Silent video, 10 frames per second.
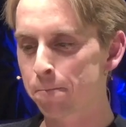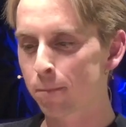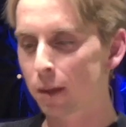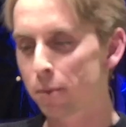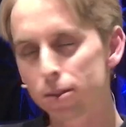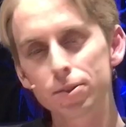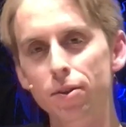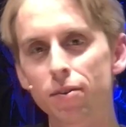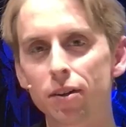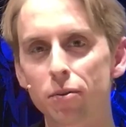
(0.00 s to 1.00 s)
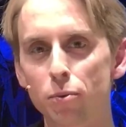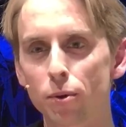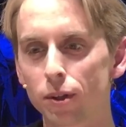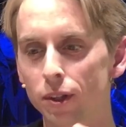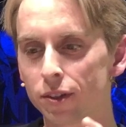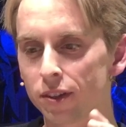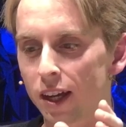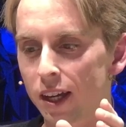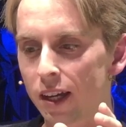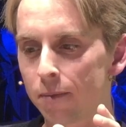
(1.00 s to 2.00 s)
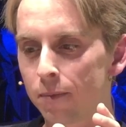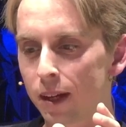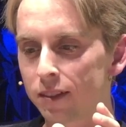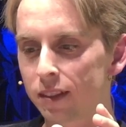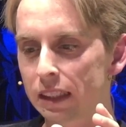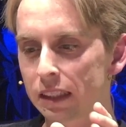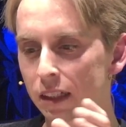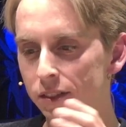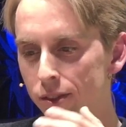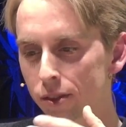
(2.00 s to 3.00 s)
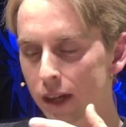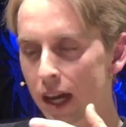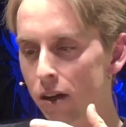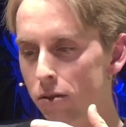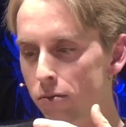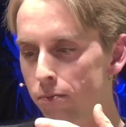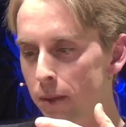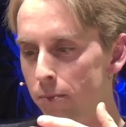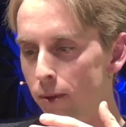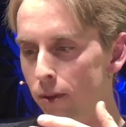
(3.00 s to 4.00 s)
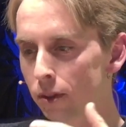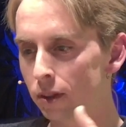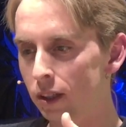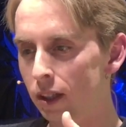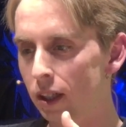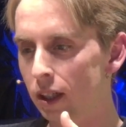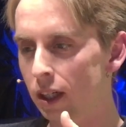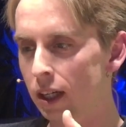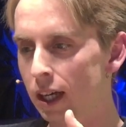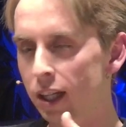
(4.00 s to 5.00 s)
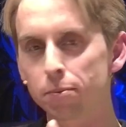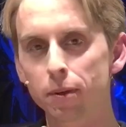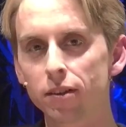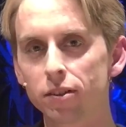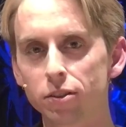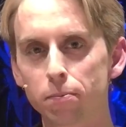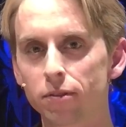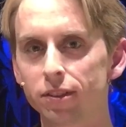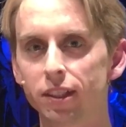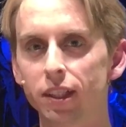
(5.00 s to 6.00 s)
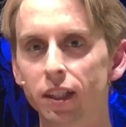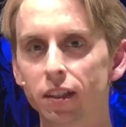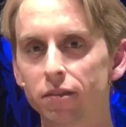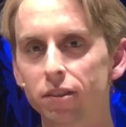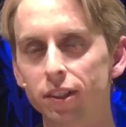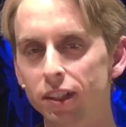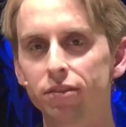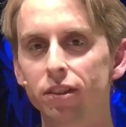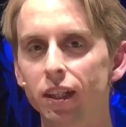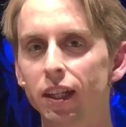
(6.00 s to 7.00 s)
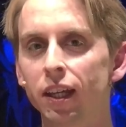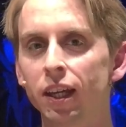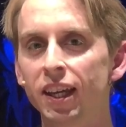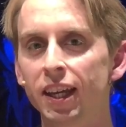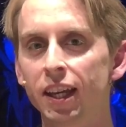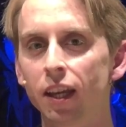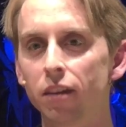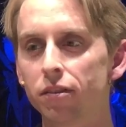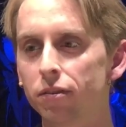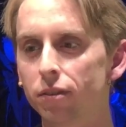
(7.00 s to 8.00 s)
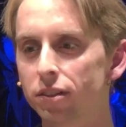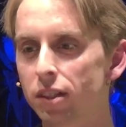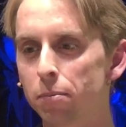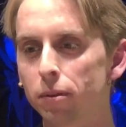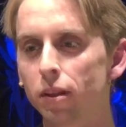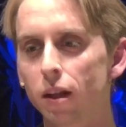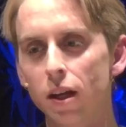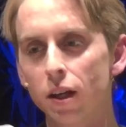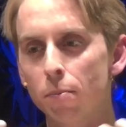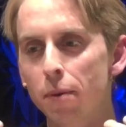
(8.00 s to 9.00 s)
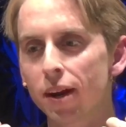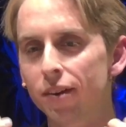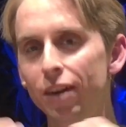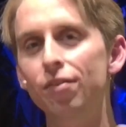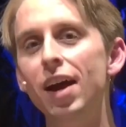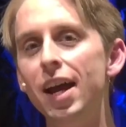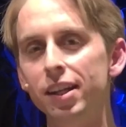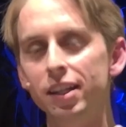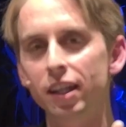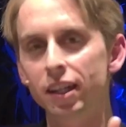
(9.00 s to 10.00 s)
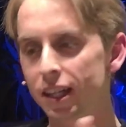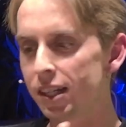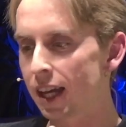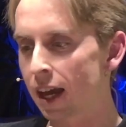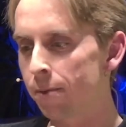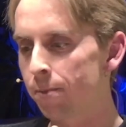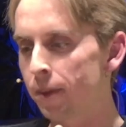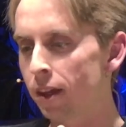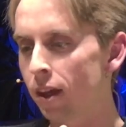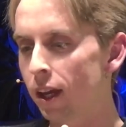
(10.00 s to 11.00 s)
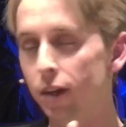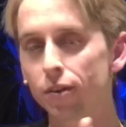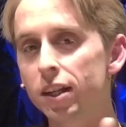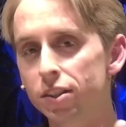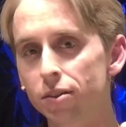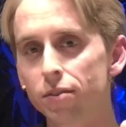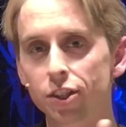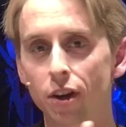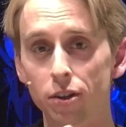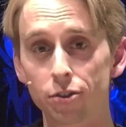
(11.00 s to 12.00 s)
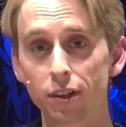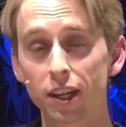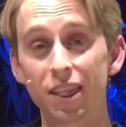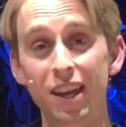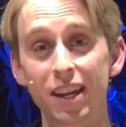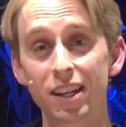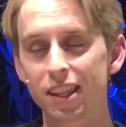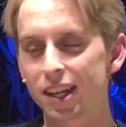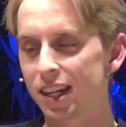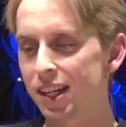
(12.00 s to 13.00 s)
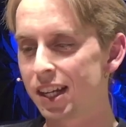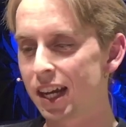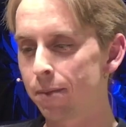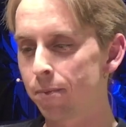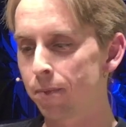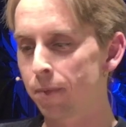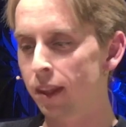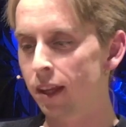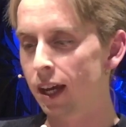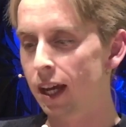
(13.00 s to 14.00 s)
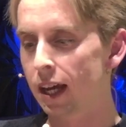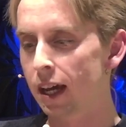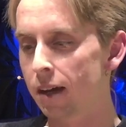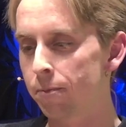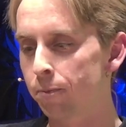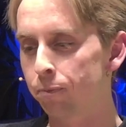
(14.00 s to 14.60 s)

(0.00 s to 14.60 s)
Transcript: But also around the world, um, I, uh, I saw how people uh, experience poverty very differently. If you, for example, uh, compare Iran and, and India, Iran is a richer country than, than India. Um,